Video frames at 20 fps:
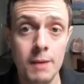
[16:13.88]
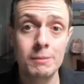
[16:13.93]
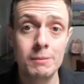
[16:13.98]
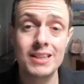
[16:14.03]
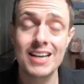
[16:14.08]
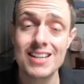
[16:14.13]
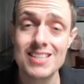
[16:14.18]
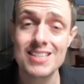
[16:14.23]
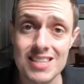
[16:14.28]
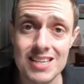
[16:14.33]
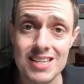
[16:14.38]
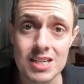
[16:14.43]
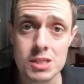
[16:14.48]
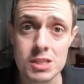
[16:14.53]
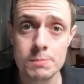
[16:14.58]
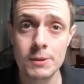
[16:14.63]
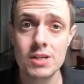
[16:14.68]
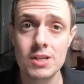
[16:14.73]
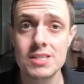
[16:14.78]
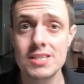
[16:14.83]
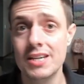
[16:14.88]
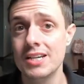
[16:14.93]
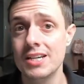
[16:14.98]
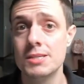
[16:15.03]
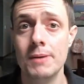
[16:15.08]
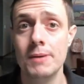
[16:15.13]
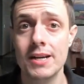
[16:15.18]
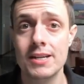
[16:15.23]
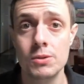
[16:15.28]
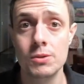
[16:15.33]
but that's the experience I
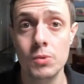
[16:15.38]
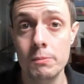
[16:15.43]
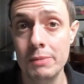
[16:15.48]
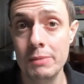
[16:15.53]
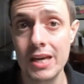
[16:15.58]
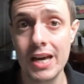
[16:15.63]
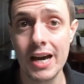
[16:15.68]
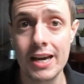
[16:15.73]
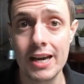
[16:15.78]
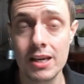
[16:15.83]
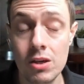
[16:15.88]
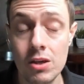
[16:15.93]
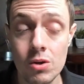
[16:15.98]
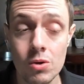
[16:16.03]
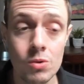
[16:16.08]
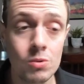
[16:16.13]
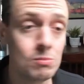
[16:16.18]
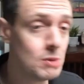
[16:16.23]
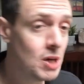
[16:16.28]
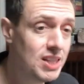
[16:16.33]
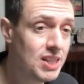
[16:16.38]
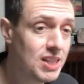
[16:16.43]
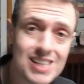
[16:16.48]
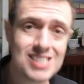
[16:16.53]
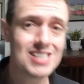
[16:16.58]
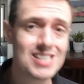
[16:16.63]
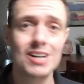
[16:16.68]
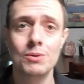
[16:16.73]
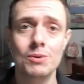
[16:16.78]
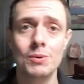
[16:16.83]
expected with BIQ.
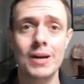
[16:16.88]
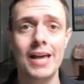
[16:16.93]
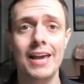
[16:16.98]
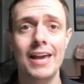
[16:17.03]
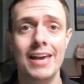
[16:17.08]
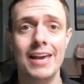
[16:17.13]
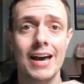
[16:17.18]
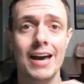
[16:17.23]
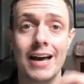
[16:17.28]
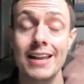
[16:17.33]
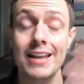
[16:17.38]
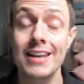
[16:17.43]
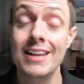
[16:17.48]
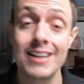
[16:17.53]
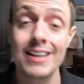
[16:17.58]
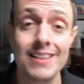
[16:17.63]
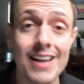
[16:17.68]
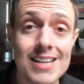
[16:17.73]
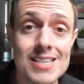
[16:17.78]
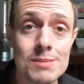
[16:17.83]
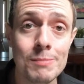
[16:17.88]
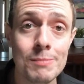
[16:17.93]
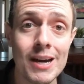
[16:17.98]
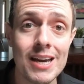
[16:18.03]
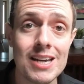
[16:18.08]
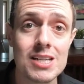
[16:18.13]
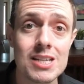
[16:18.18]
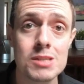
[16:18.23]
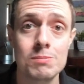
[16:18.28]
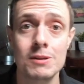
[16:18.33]
That's not what I got. That's
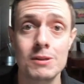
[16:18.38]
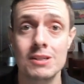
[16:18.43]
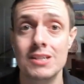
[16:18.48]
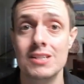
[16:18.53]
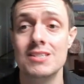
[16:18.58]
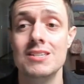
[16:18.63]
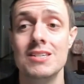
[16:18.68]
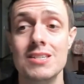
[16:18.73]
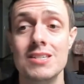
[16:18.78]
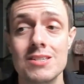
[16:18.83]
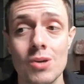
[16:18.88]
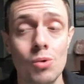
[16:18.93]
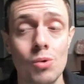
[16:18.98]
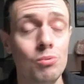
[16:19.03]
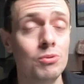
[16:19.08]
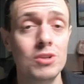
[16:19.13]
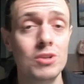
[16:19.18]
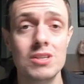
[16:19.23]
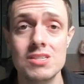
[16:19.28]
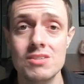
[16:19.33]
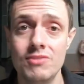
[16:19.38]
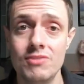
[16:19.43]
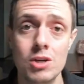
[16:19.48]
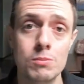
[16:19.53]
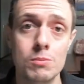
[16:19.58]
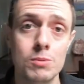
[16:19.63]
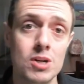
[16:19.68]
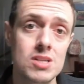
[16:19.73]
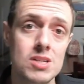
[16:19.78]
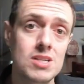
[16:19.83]
my experiences. Hopefully this video
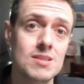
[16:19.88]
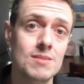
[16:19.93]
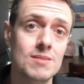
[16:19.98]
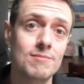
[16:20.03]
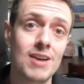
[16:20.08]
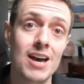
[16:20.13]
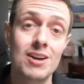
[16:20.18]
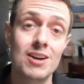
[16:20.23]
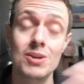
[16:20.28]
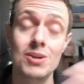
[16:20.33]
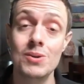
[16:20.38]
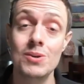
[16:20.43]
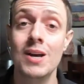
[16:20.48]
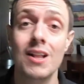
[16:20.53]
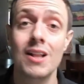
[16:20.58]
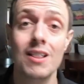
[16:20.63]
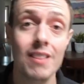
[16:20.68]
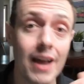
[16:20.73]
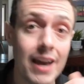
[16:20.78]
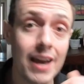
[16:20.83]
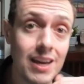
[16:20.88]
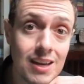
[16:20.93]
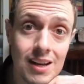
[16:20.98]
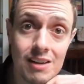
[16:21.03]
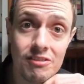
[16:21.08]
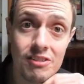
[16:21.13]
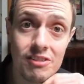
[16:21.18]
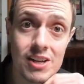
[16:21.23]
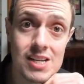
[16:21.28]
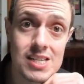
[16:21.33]
brought you some value. Like it
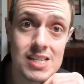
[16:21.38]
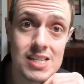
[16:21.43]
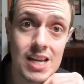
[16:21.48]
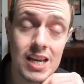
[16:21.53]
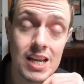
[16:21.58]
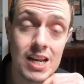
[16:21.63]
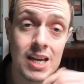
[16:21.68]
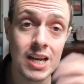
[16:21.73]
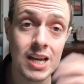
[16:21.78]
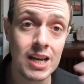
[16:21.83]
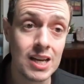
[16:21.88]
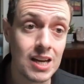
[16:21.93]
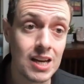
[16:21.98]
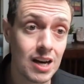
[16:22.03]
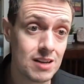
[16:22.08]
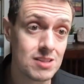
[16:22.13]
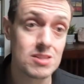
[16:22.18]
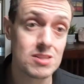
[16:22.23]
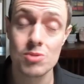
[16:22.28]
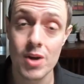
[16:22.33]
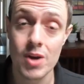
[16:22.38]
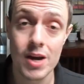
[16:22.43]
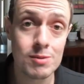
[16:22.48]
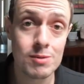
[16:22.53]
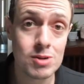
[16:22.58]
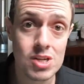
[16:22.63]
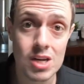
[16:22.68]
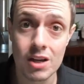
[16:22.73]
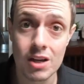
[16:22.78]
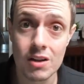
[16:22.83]
if it did. Uh, subscribe to
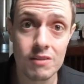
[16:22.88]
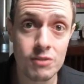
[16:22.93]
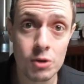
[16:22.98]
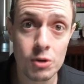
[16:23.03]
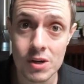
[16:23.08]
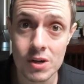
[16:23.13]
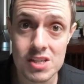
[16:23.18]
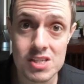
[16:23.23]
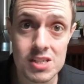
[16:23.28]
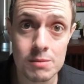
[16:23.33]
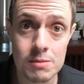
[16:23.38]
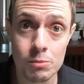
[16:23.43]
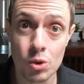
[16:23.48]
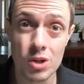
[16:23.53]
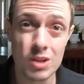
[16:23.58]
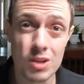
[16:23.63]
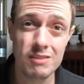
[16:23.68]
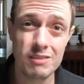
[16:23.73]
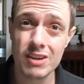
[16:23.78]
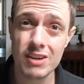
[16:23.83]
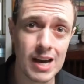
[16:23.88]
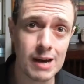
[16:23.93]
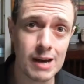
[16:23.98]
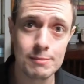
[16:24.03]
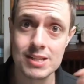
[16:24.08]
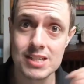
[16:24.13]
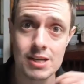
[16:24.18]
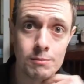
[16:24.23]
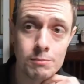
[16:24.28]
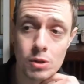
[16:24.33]
the channel if you want to see more. Leave a
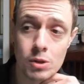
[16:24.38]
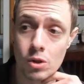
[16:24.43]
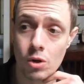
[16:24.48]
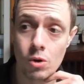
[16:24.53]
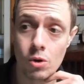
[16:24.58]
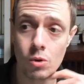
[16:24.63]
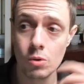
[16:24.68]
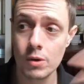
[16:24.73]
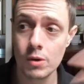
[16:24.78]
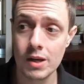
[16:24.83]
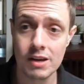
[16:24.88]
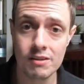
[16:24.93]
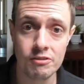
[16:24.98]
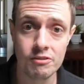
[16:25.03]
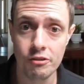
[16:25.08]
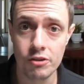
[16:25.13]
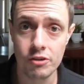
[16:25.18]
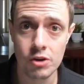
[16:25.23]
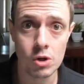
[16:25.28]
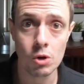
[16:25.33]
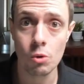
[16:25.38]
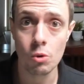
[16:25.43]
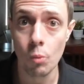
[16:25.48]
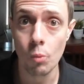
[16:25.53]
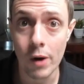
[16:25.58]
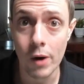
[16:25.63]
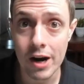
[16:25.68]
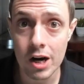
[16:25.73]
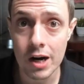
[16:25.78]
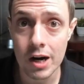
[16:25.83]
comment down below if you know
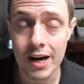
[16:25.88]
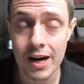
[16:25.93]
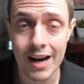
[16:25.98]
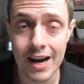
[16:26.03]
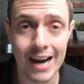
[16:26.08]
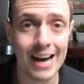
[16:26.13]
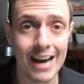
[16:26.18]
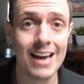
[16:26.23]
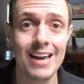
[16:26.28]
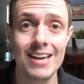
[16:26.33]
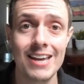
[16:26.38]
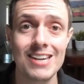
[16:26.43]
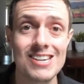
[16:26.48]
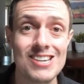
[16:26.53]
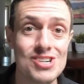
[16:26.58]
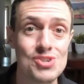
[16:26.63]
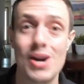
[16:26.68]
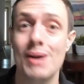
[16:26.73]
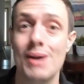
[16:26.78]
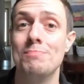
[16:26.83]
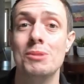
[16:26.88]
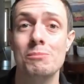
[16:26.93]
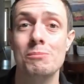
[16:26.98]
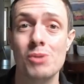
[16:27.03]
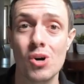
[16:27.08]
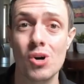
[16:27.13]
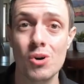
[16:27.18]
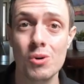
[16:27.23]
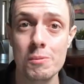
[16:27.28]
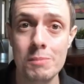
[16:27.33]
where I dropped the
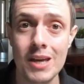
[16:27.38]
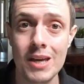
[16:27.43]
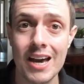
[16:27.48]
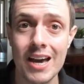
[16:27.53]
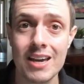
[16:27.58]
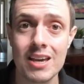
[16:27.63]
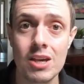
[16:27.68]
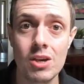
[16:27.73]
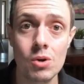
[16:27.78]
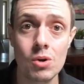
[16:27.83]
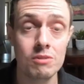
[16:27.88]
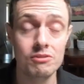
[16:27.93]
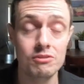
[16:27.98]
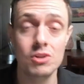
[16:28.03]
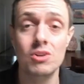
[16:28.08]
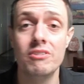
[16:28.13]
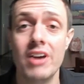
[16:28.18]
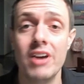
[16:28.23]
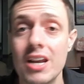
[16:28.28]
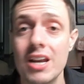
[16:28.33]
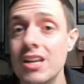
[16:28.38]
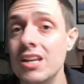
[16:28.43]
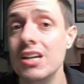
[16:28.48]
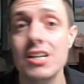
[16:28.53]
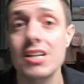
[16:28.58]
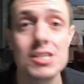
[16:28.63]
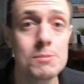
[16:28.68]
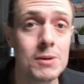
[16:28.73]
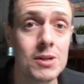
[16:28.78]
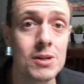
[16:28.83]
ball with BIQ, if you've had any
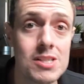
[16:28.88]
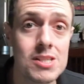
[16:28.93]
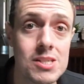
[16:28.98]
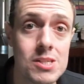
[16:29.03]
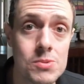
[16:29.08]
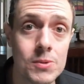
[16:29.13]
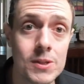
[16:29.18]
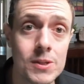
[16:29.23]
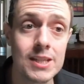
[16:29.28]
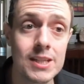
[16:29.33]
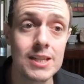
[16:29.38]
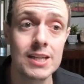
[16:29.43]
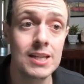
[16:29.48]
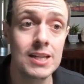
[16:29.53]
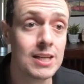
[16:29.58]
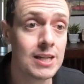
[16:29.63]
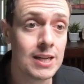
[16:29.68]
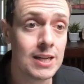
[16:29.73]
experiences with it.